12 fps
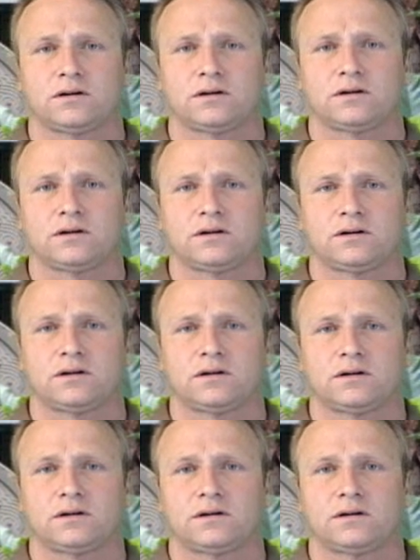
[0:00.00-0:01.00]

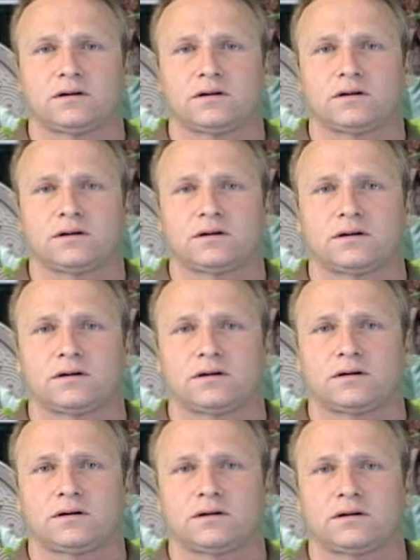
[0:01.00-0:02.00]

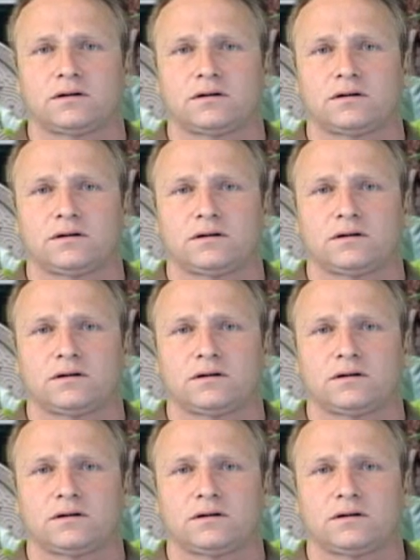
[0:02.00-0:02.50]
Nobody speaks.